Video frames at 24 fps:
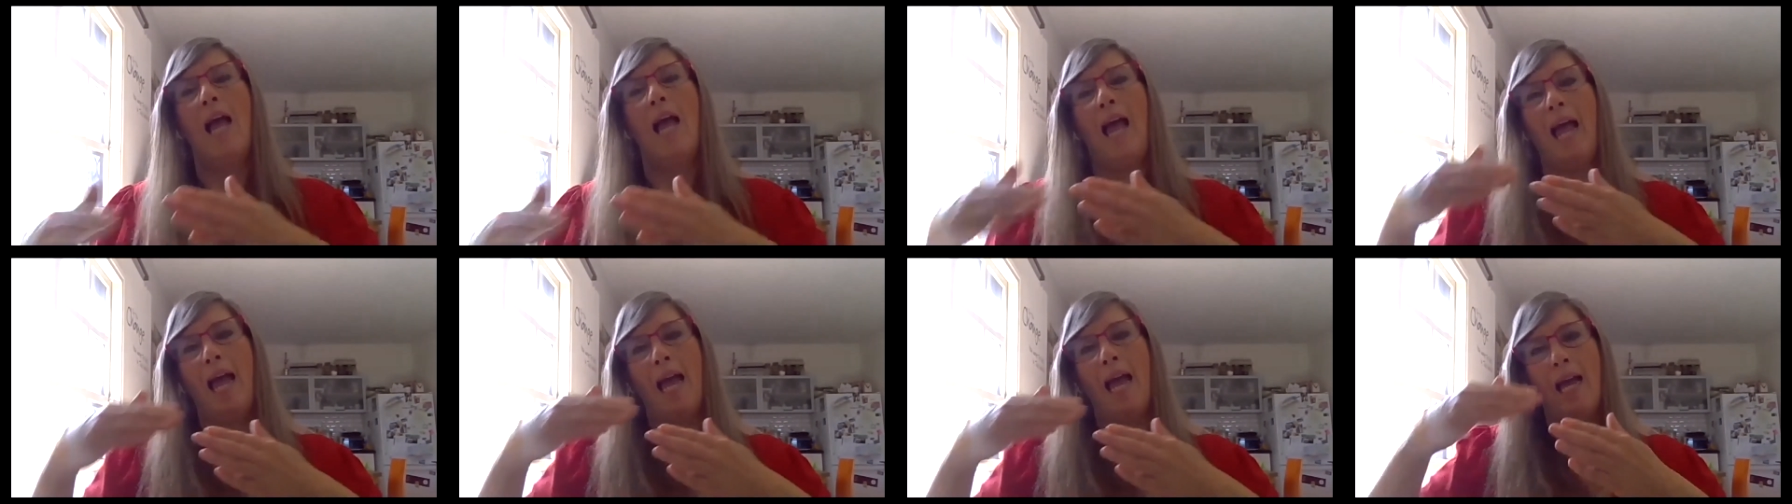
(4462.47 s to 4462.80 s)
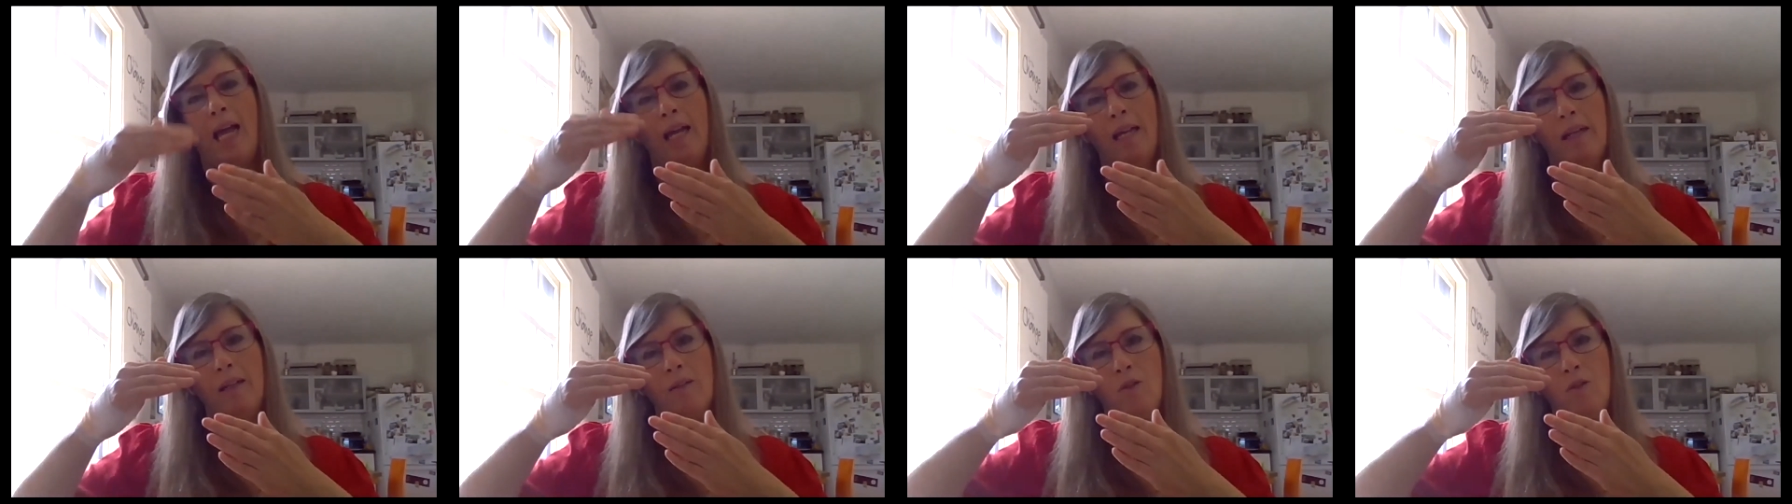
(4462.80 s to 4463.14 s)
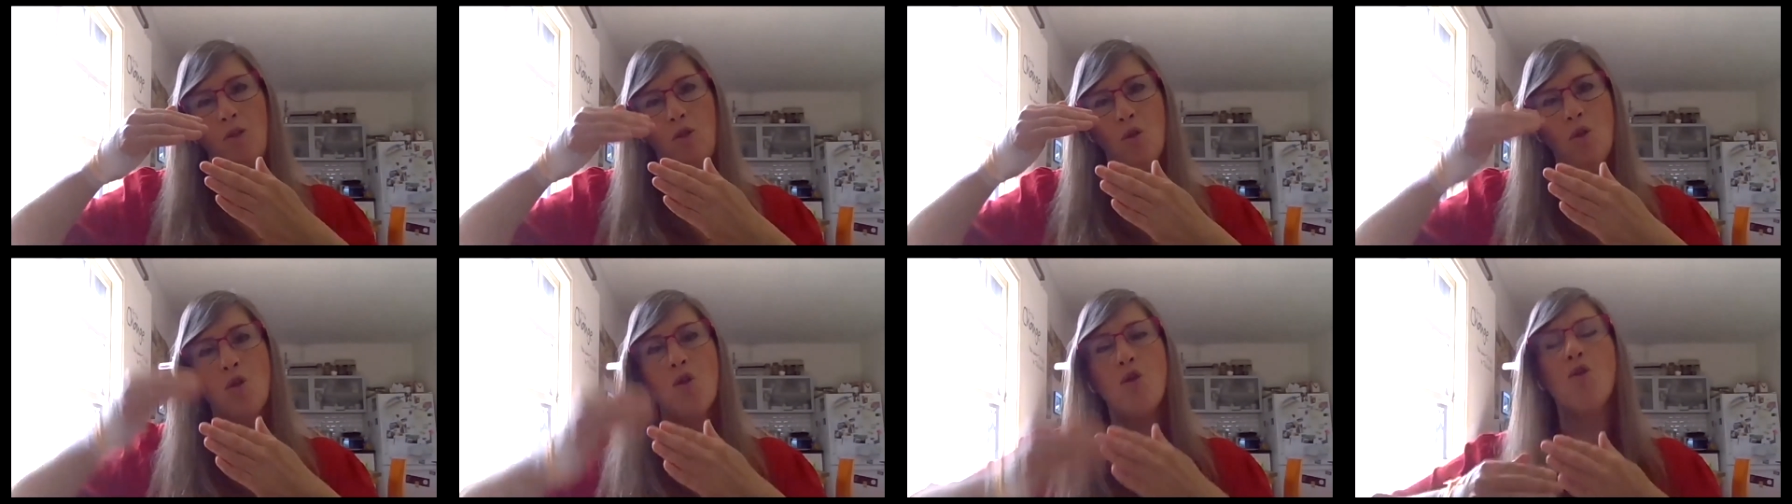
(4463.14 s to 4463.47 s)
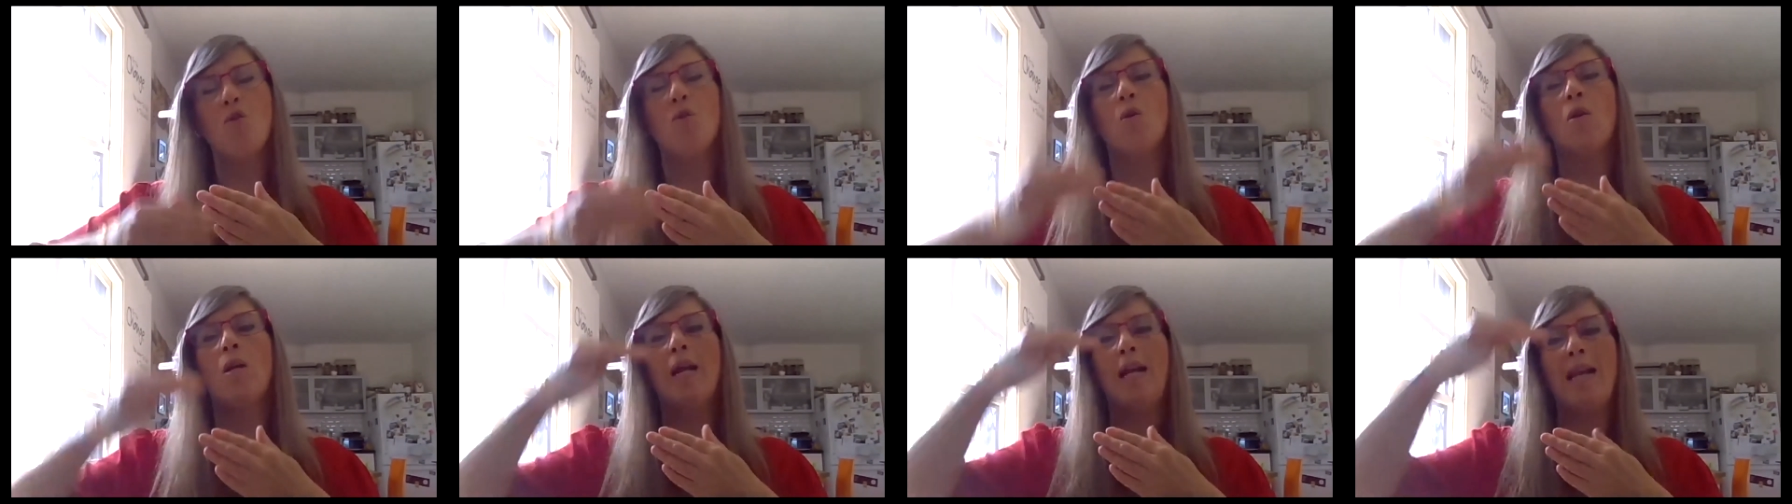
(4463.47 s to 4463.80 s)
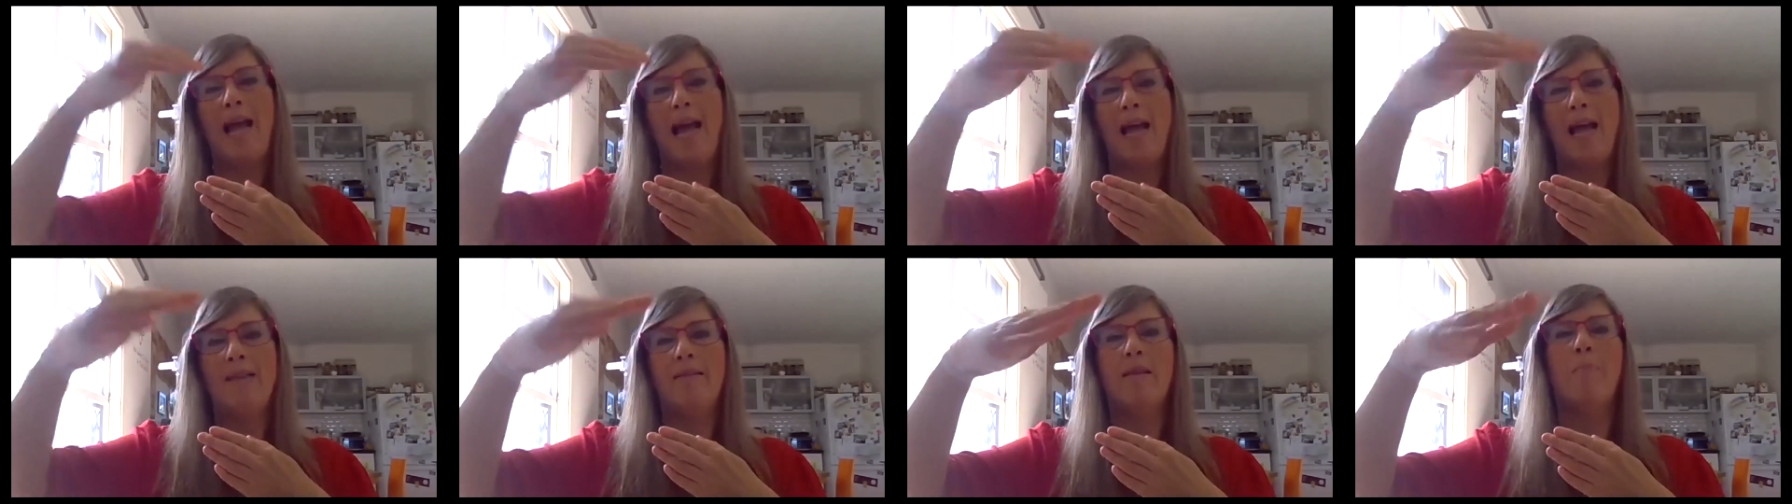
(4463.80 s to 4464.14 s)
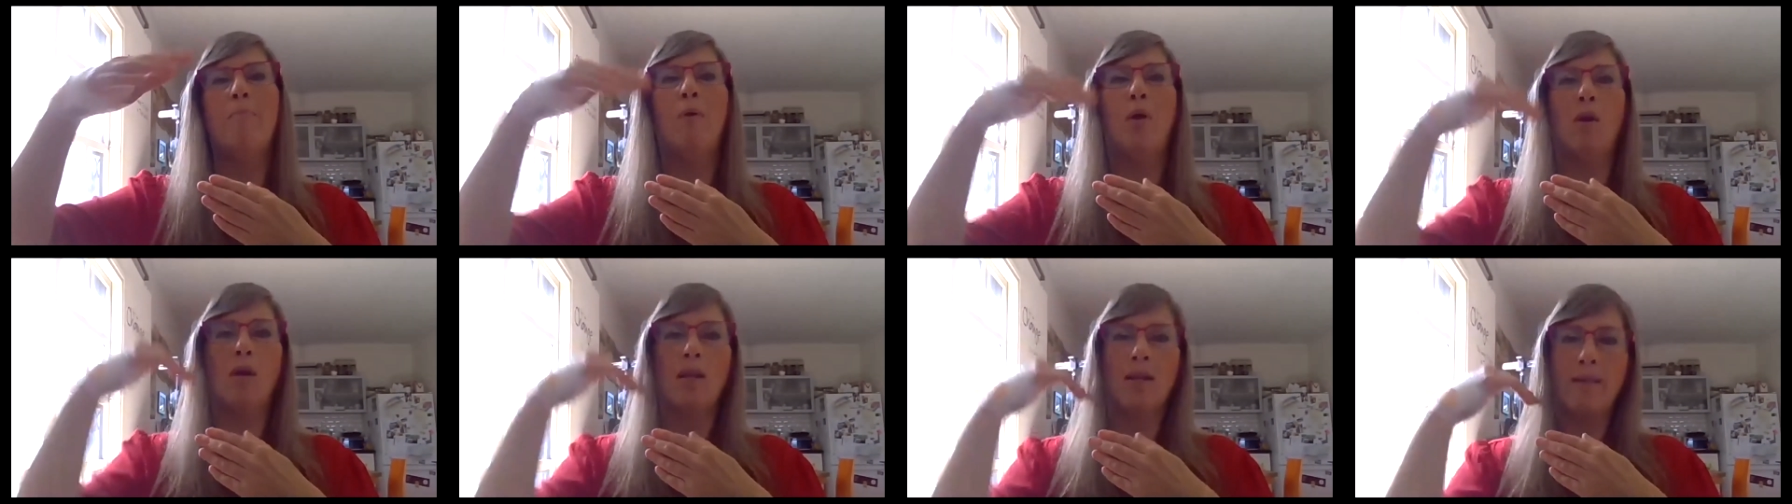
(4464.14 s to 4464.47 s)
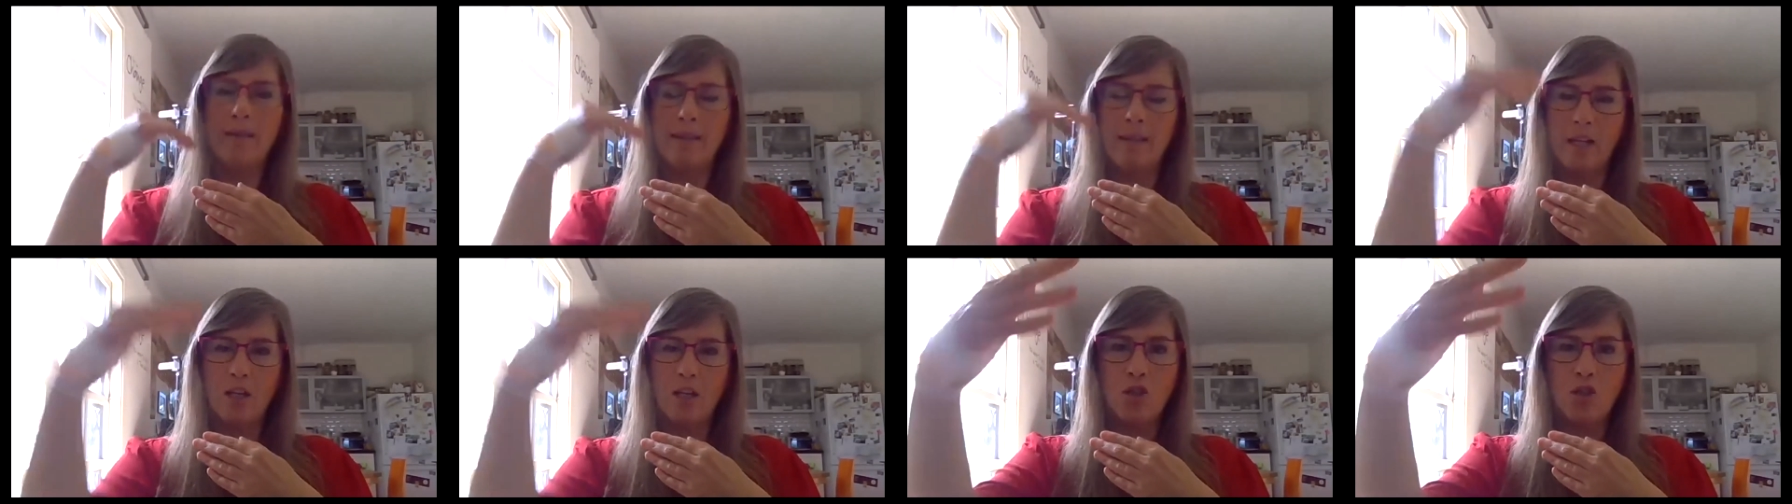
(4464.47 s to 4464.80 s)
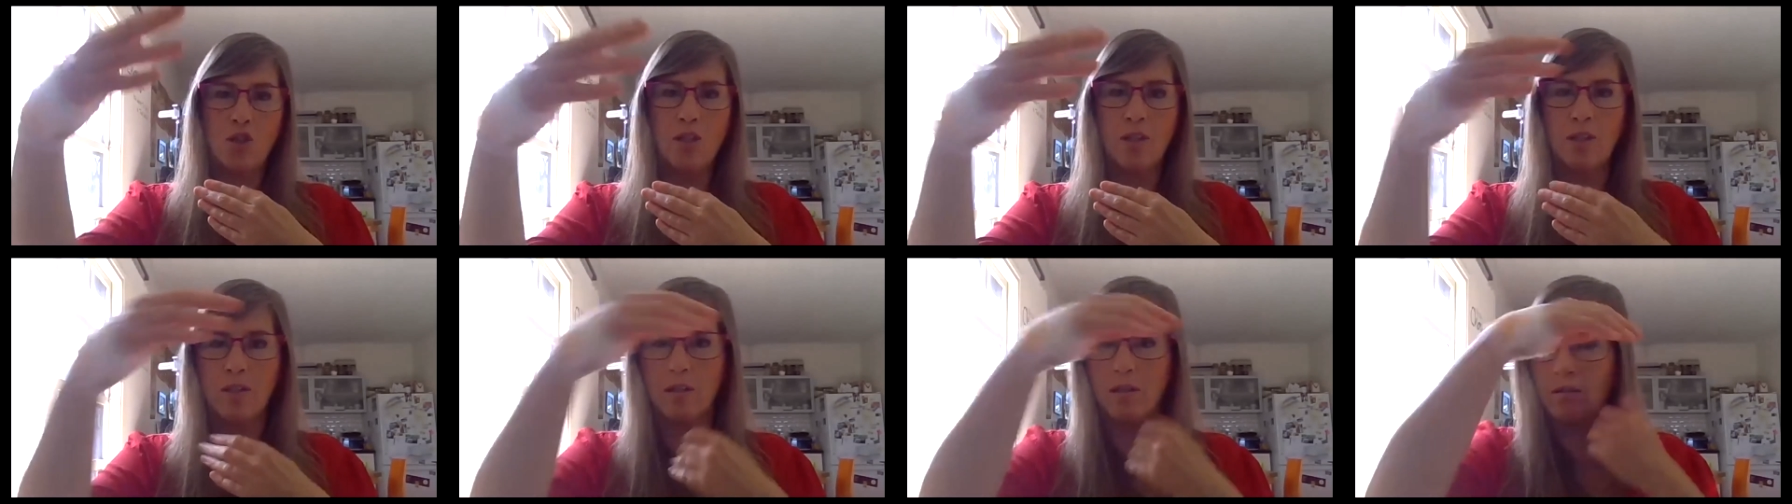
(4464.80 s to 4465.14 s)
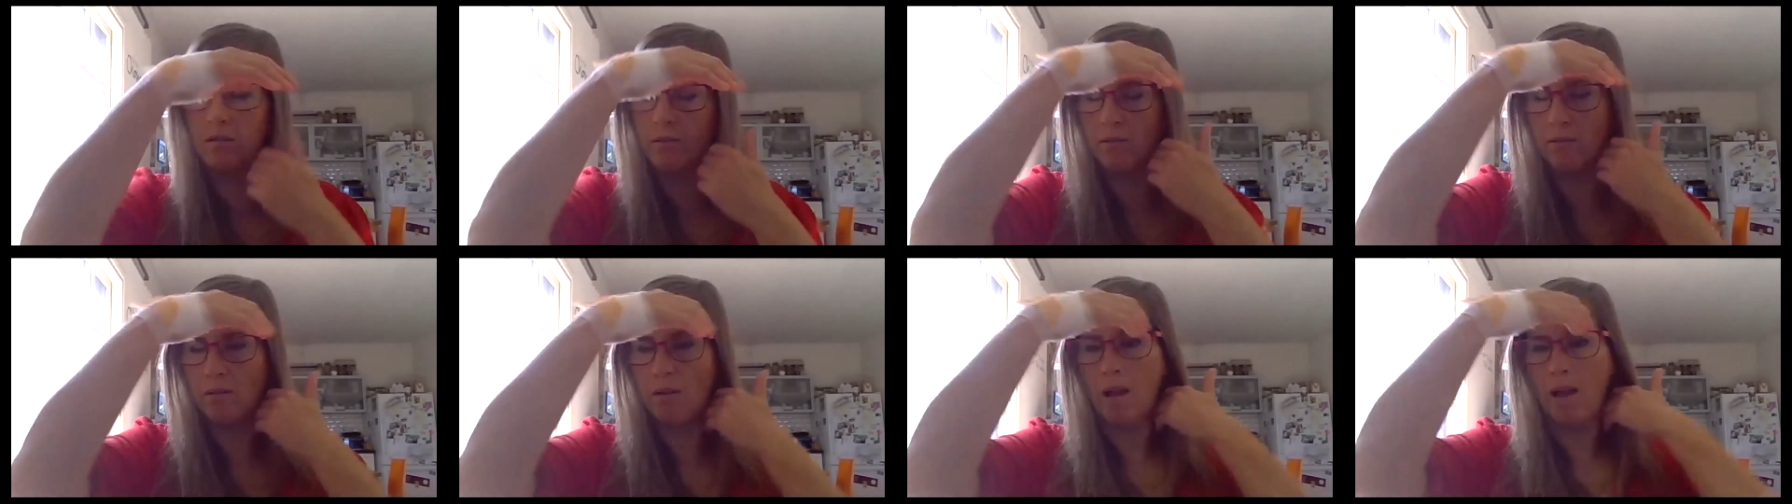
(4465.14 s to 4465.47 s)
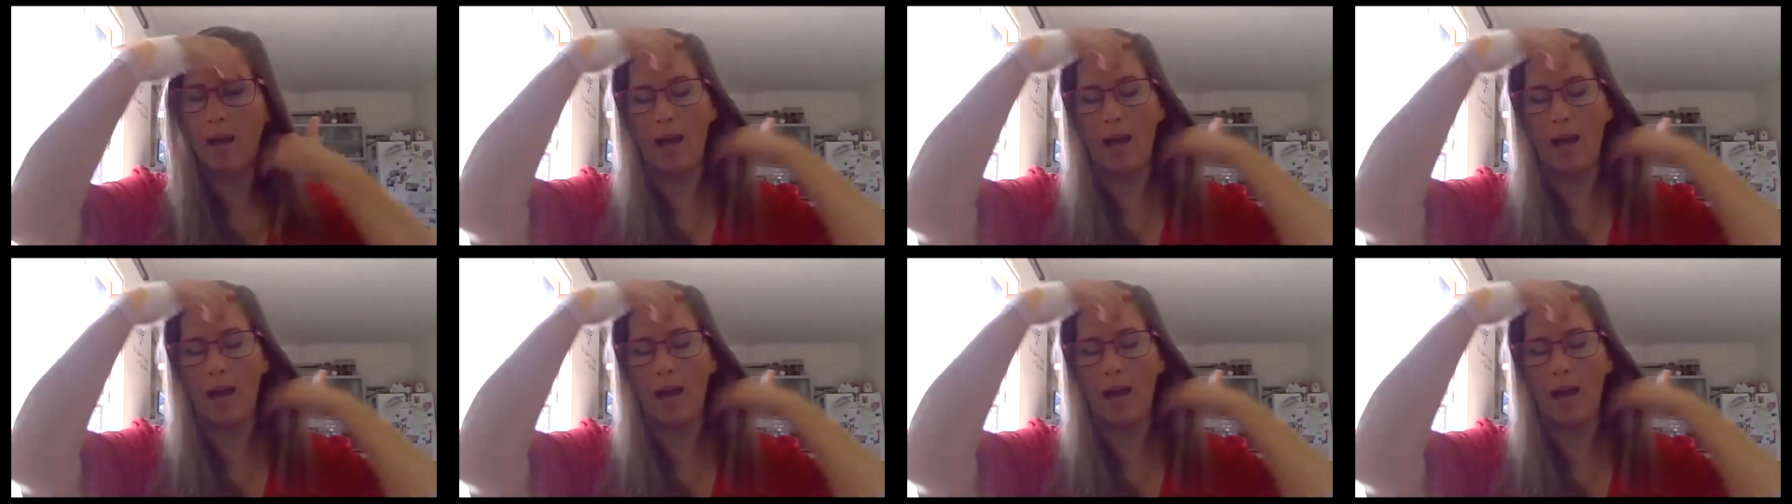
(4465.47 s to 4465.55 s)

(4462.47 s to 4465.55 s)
and you should let the politician